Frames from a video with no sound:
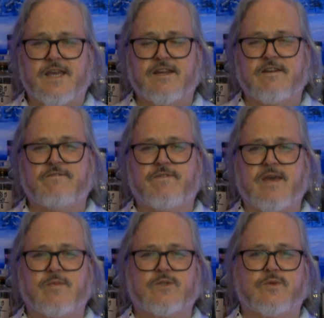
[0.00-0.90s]
Naked and
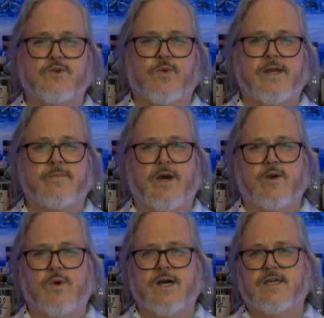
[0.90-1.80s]
Famous was created
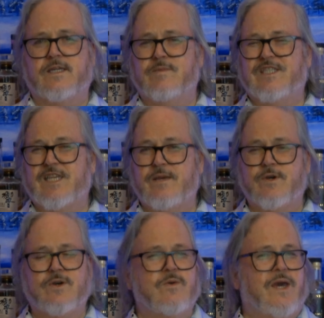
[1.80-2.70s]
by Joaquin
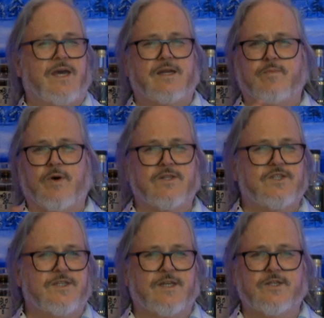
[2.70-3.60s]
Simo, and
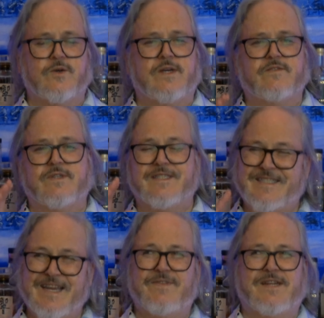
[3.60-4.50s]
apologies as always for
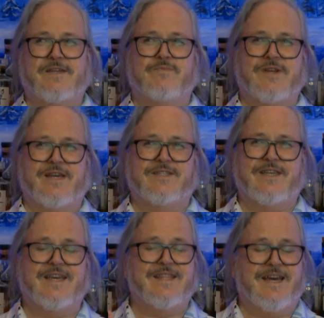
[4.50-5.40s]
definitely
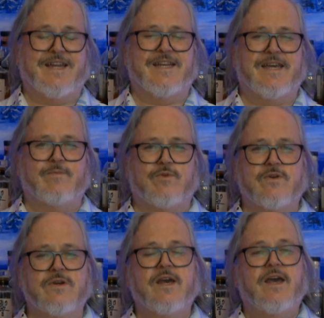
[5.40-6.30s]
pronouncing that name
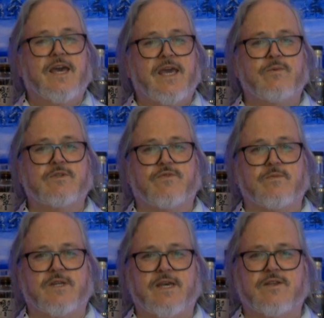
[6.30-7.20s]
wrong. He was
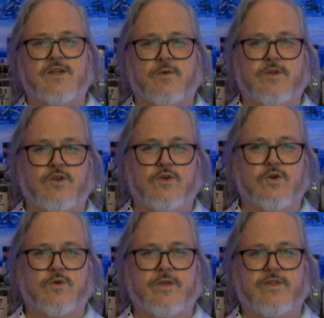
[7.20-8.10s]
from Death & Co in New
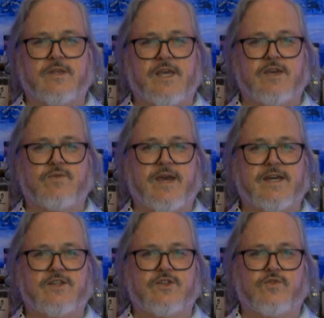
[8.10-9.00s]
York when he
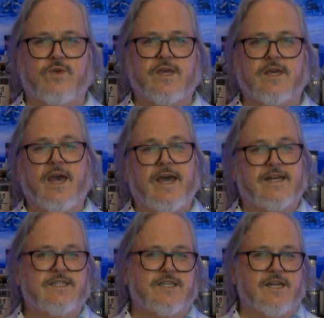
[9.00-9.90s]
created the drink.
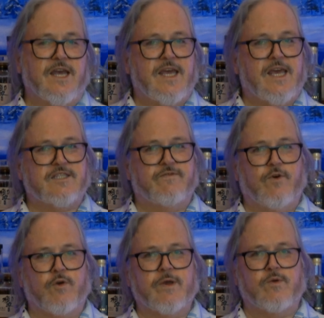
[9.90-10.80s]
As I said, it's
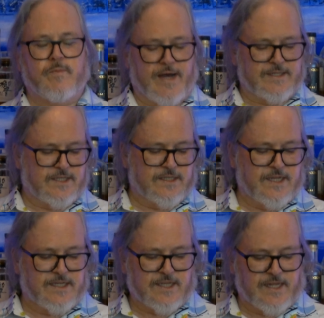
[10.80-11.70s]
4 equal parts in its